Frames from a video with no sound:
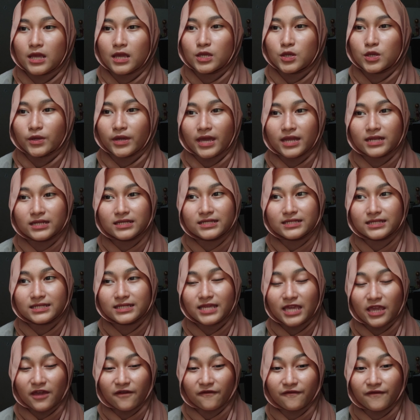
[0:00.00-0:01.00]
you can
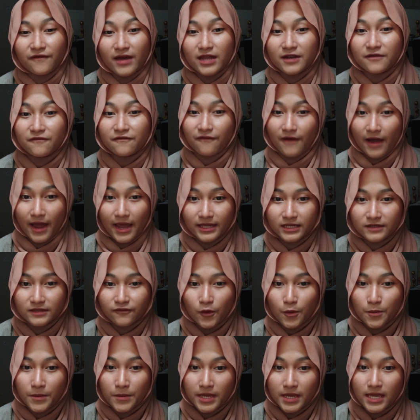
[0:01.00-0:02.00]
give advice
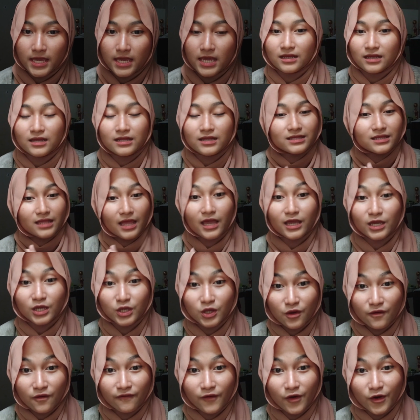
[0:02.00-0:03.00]
for me.
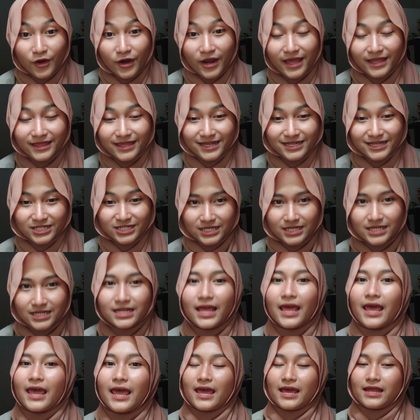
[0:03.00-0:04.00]
Thank you for your
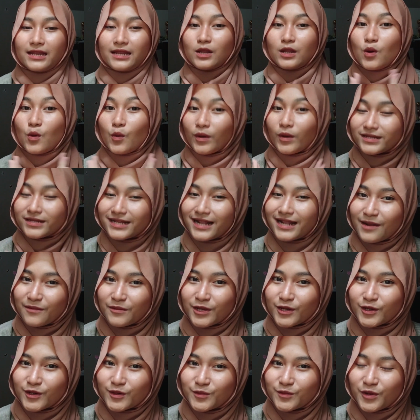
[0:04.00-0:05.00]
attention, and
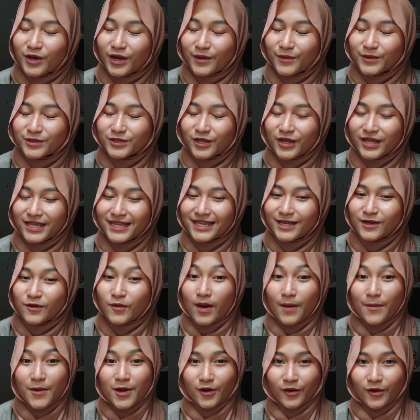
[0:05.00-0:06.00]
wassalamualaikum warahmatullahi
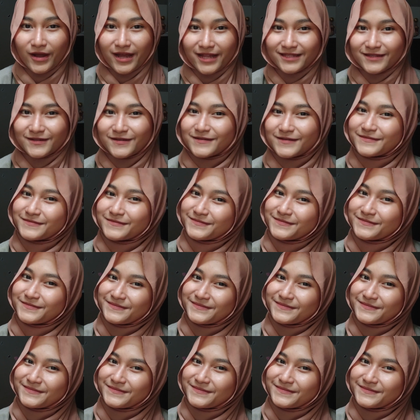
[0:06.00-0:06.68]
wabarakatuh.